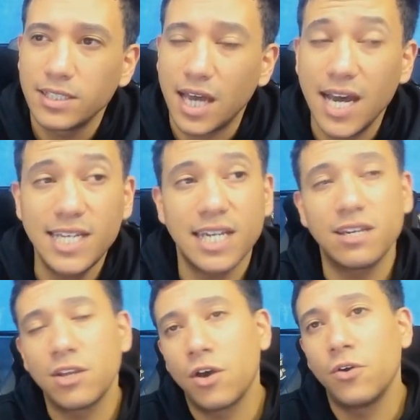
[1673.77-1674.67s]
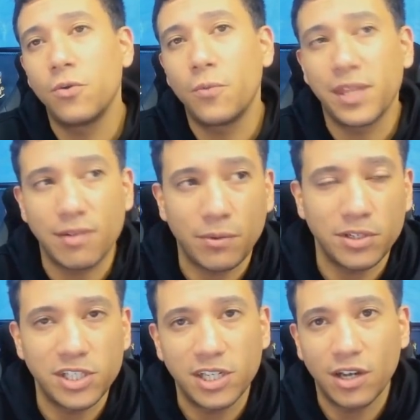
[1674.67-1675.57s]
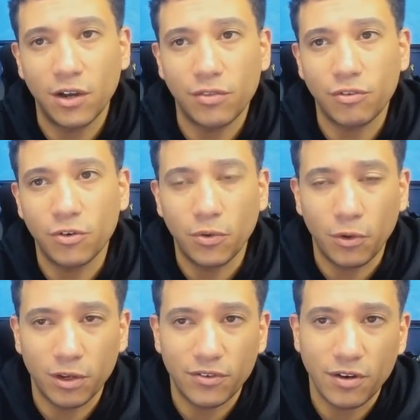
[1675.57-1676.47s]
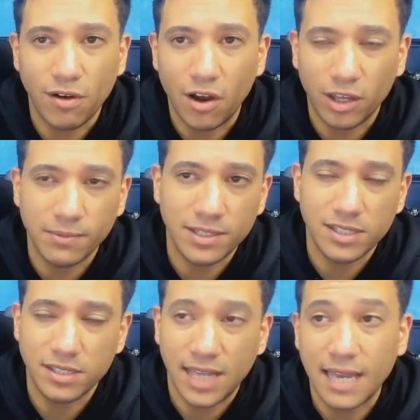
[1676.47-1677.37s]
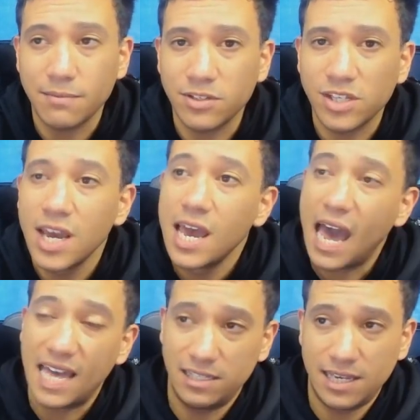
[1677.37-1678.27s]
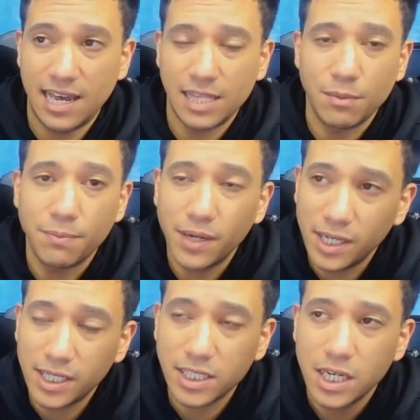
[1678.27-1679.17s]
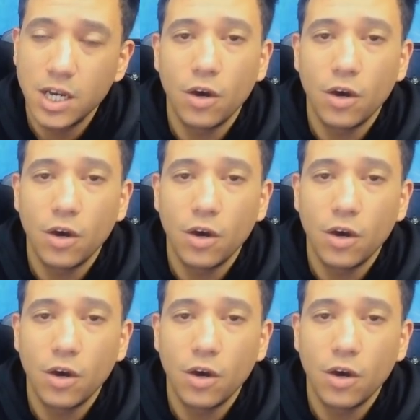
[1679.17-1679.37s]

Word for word: I didn't know whether I wanted to go through all of her arguments and statements and tear them apart,